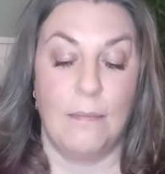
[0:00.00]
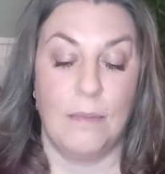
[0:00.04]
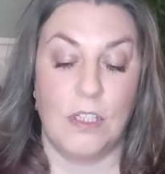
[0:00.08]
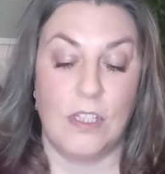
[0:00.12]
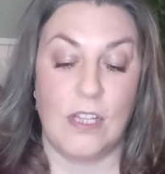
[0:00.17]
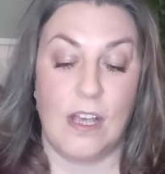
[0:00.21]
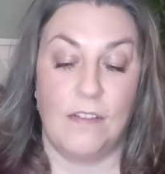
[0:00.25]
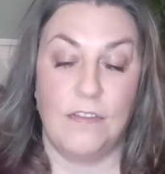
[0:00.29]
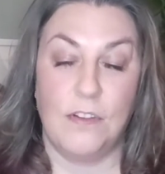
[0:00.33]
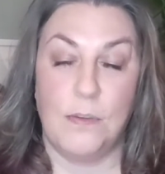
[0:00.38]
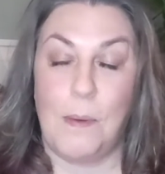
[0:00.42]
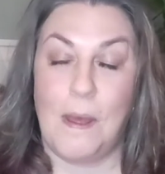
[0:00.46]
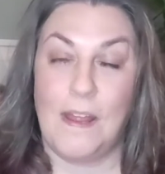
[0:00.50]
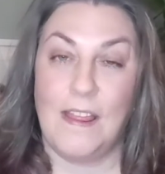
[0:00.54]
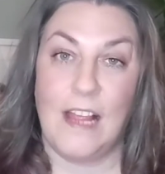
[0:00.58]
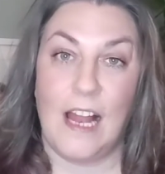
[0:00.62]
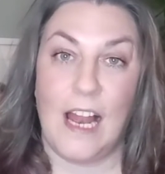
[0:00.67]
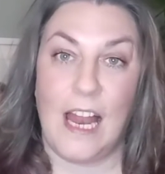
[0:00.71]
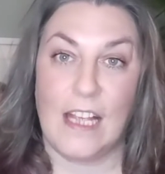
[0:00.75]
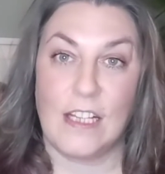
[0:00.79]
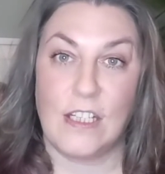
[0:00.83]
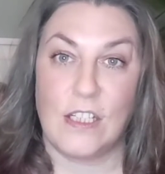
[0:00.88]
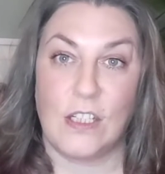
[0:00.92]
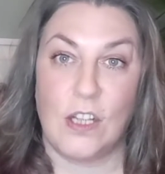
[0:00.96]
So I've spent the
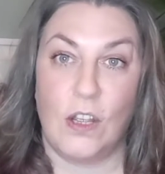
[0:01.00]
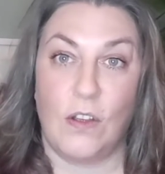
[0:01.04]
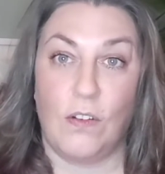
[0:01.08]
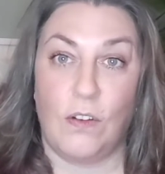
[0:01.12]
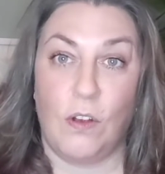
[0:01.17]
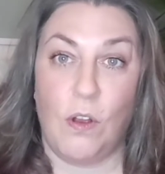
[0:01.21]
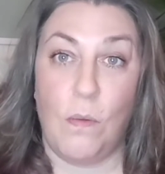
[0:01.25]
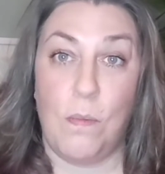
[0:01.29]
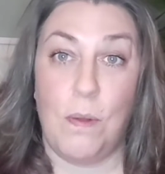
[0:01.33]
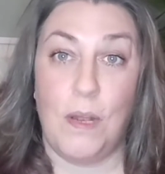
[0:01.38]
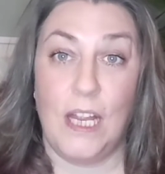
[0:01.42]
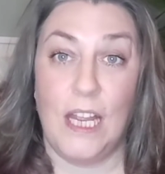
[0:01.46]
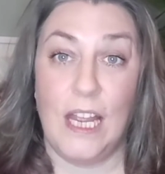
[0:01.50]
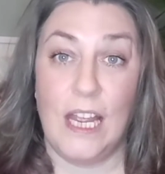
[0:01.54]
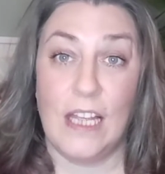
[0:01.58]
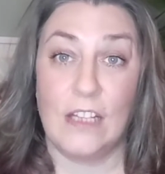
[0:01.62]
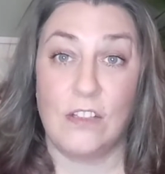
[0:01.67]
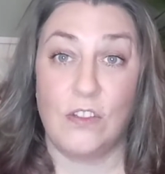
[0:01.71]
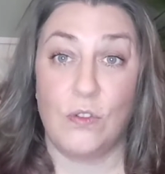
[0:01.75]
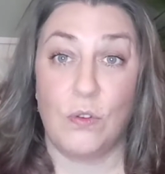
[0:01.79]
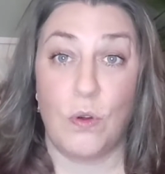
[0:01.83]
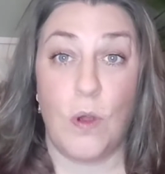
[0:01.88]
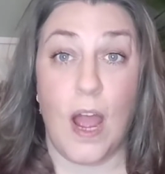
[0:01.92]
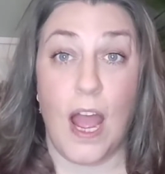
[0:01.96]
last couple of
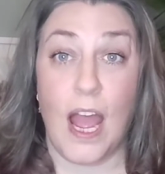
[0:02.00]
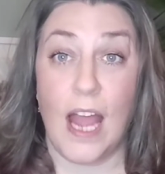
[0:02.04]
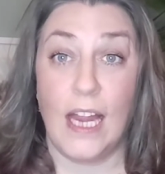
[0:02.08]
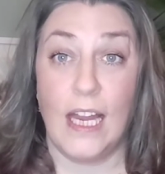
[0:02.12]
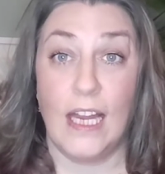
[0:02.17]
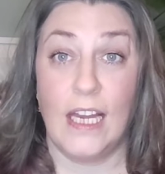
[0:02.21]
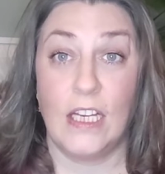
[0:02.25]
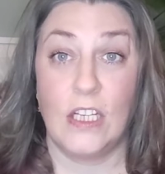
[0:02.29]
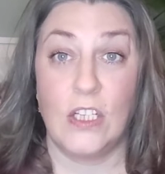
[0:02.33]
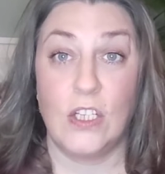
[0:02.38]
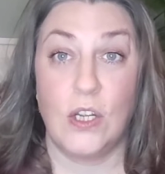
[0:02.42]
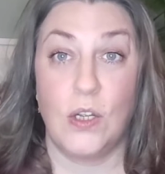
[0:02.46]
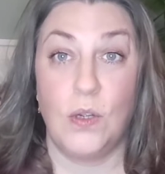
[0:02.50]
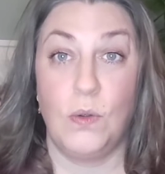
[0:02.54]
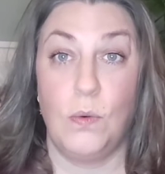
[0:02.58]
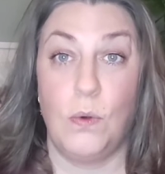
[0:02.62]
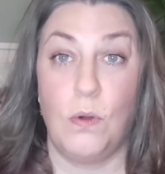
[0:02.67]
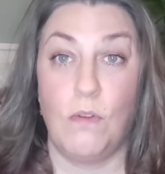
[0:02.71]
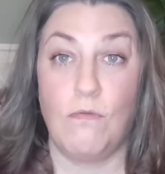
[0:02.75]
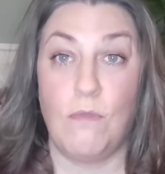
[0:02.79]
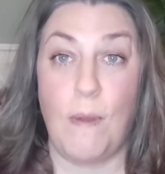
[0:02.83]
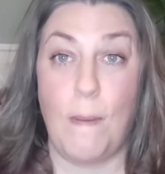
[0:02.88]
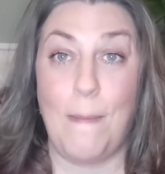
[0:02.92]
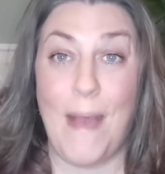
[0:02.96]
years trying to
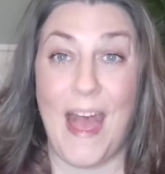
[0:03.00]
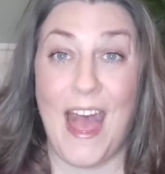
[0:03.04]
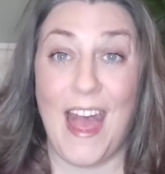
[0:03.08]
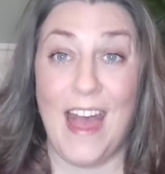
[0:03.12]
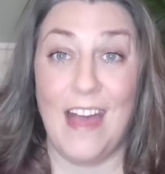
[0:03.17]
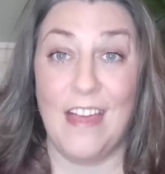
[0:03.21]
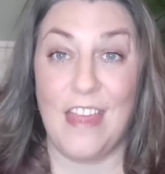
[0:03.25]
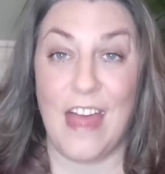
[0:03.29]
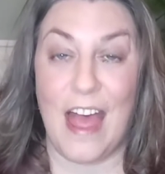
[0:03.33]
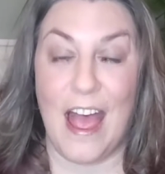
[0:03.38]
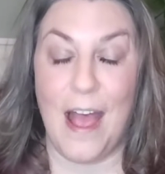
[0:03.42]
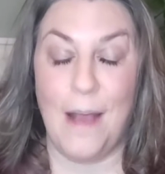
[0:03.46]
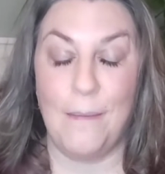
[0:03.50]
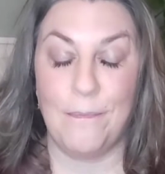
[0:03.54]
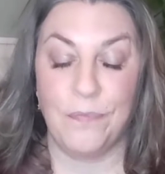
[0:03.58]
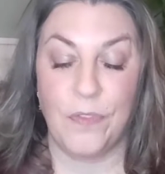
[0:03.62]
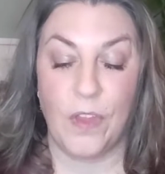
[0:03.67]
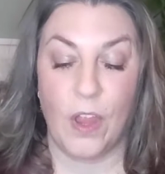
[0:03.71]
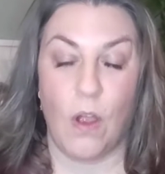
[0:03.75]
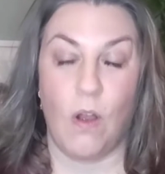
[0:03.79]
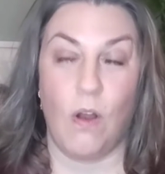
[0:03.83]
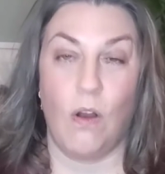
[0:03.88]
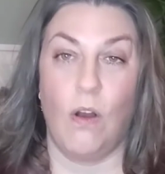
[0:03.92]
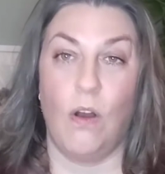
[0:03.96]
repair that,
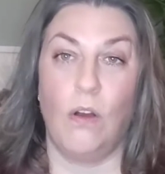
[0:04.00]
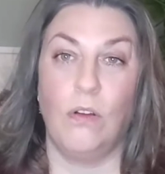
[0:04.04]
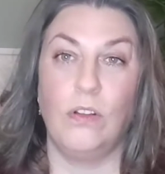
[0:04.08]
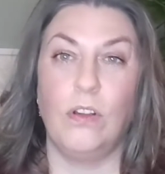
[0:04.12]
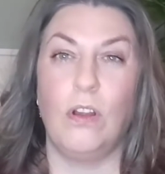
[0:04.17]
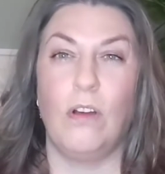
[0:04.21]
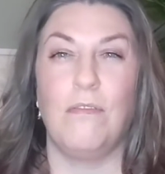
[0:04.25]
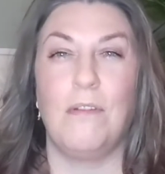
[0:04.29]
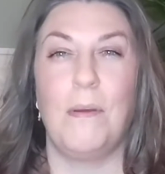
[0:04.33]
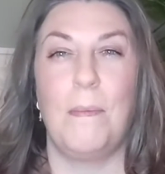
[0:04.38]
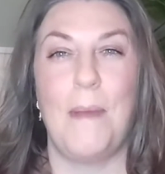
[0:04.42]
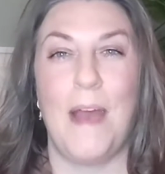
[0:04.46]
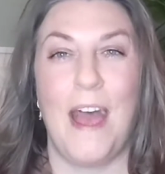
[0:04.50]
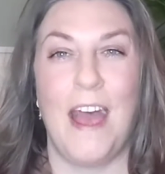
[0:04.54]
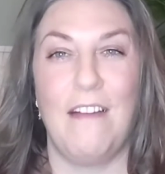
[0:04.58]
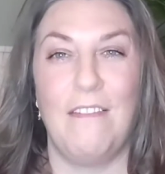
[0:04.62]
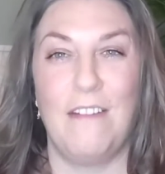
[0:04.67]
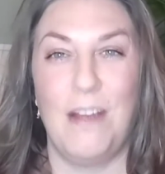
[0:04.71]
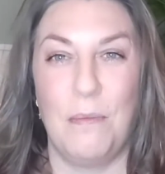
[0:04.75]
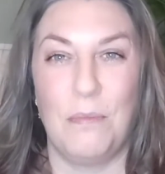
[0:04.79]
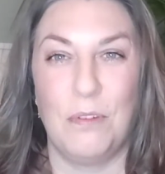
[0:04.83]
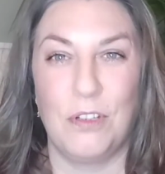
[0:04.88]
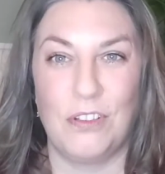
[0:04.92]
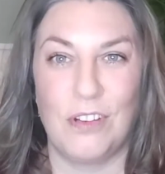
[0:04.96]
or not repair
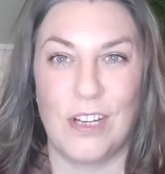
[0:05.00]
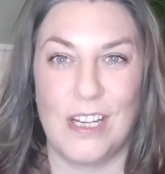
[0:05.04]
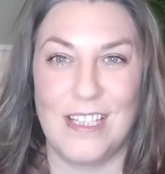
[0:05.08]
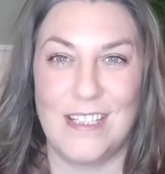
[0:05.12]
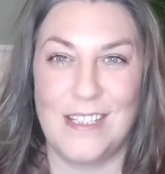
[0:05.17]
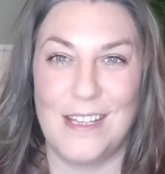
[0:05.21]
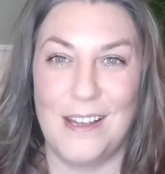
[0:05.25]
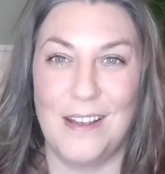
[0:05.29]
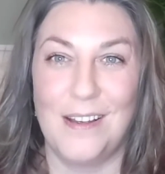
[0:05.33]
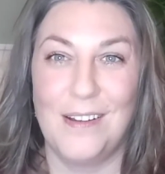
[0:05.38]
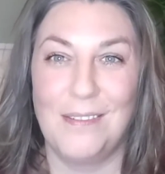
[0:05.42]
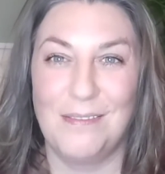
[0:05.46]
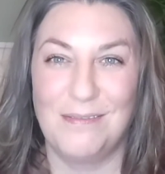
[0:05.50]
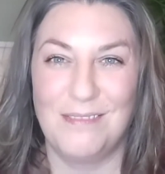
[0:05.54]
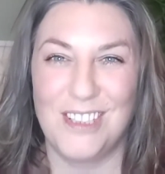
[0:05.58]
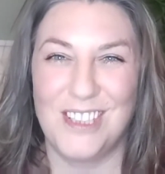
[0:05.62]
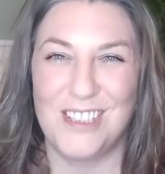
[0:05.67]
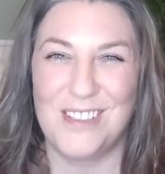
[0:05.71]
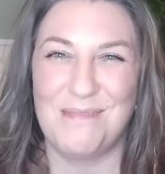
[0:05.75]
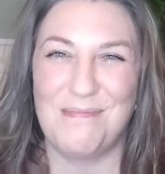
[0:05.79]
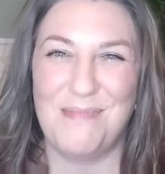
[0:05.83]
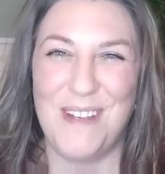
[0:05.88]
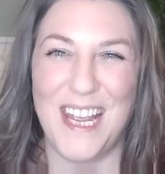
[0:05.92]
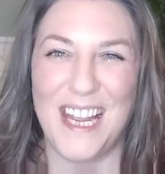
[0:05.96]
it, but trying to
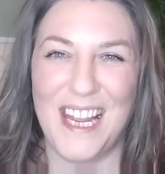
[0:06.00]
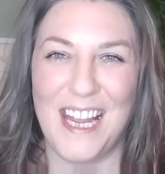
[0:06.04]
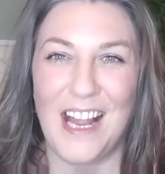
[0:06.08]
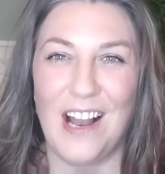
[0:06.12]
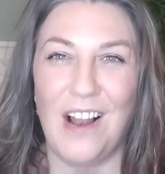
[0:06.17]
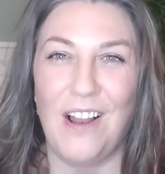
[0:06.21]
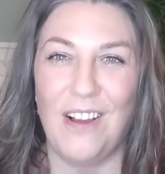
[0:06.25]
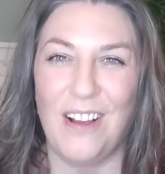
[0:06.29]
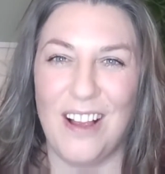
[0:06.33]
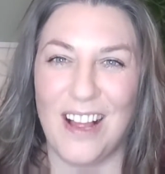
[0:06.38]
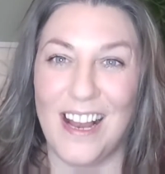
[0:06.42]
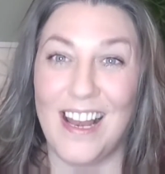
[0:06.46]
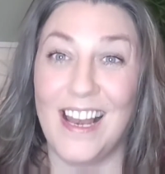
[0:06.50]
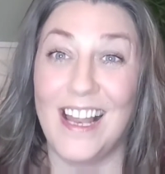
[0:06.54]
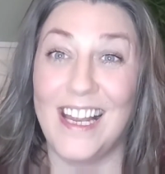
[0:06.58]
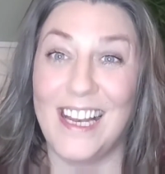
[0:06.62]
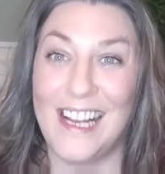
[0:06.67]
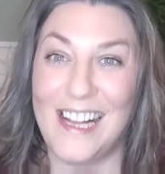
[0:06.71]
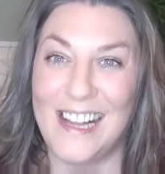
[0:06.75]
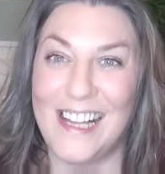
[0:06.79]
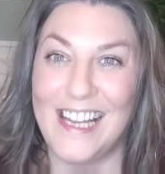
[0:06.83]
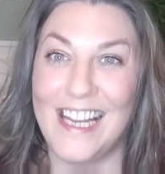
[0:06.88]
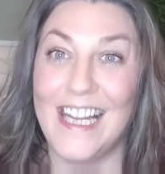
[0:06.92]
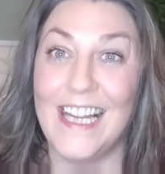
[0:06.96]
just make it look a
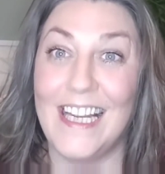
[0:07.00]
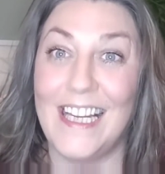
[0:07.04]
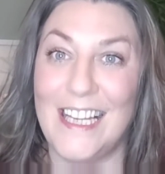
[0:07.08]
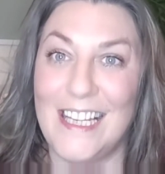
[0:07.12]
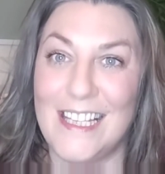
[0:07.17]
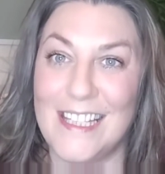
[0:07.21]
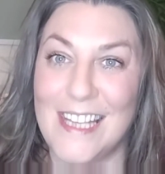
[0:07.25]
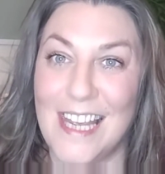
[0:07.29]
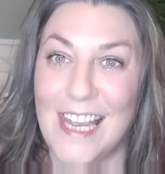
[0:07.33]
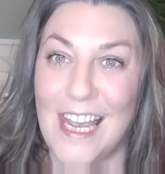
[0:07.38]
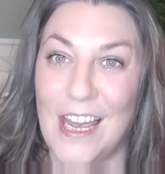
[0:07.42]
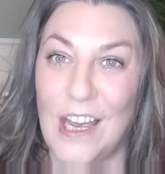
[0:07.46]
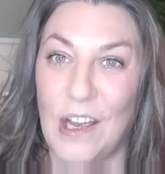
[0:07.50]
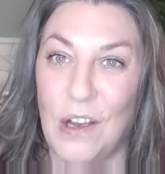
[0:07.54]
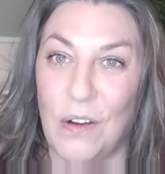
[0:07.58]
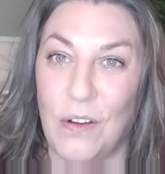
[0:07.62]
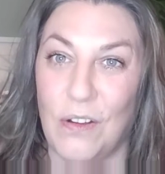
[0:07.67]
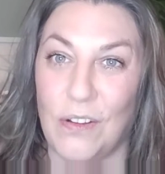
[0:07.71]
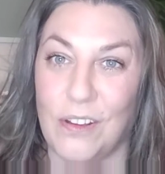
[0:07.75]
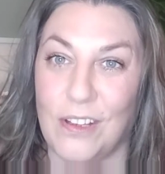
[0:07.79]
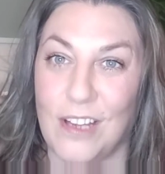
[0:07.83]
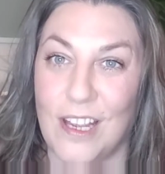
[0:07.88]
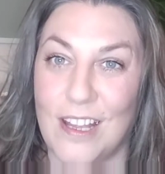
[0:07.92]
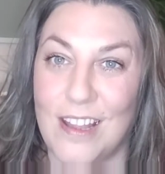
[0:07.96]
little easier
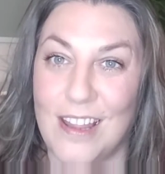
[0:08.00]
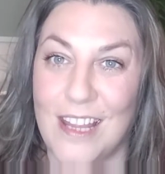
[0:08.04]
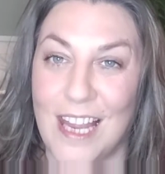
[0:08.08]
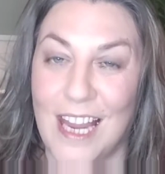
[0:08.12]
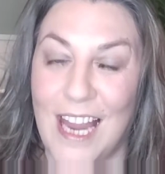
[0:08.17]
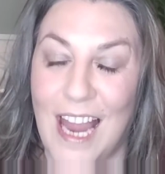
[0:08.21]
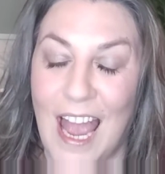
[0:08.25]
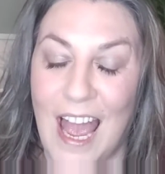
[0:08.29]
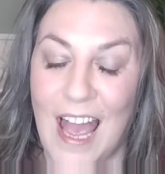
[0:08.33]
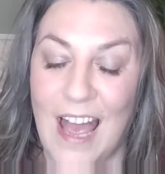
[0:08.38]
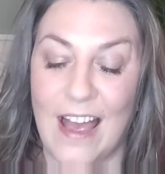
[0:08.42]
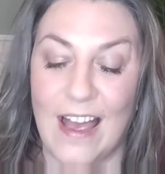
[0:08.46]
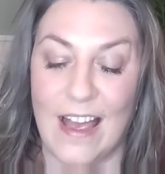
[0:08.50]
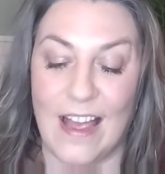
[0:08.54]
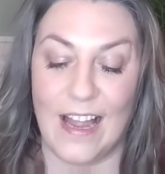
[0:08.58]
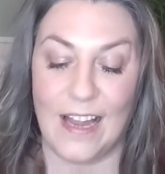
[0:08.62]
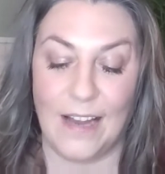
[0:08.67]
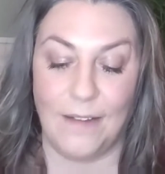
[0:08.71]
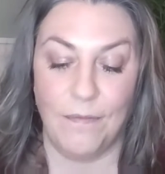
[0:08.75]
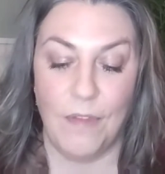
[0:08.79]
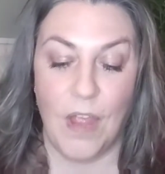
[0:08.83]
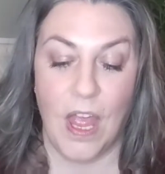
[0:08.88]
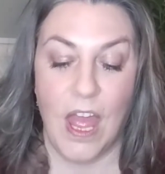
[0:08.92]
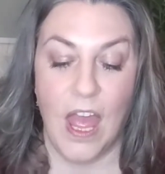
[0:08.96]
on the
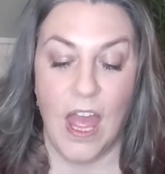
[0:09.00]
eye.